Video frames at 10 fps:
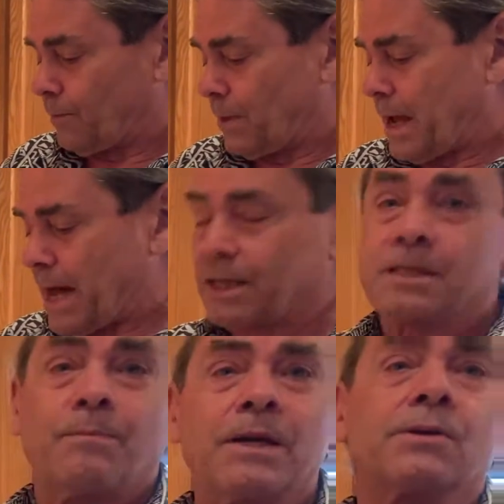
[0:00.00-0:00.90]
They had a
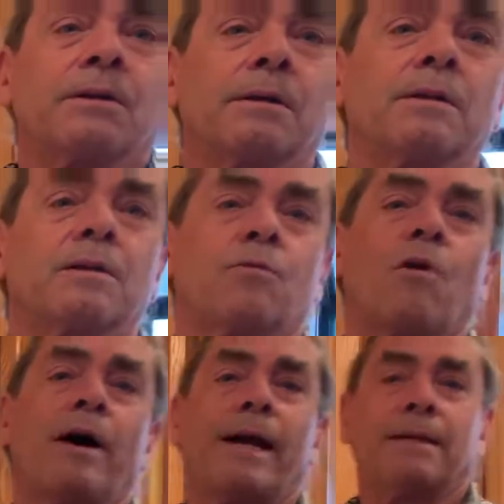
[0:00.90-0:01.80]
special on this
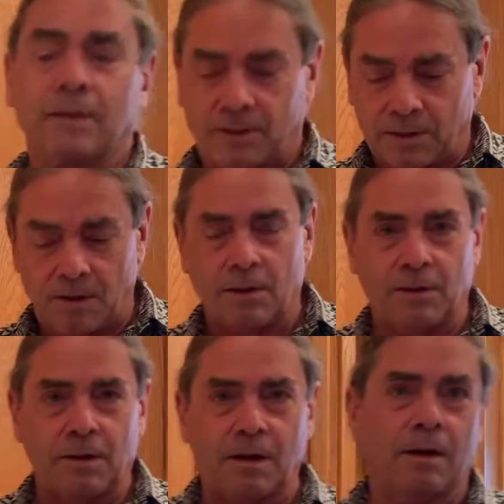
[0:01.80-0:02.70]
wine at the start of
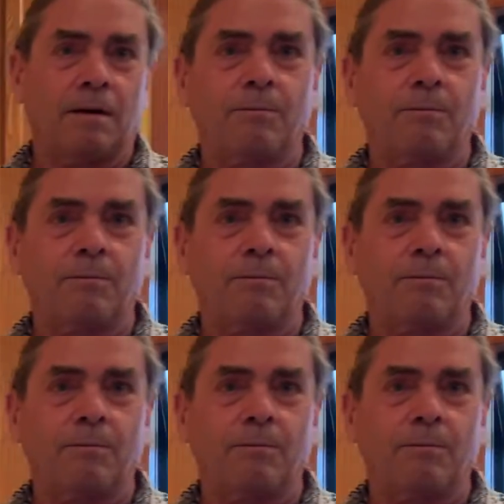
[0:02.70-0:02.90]
the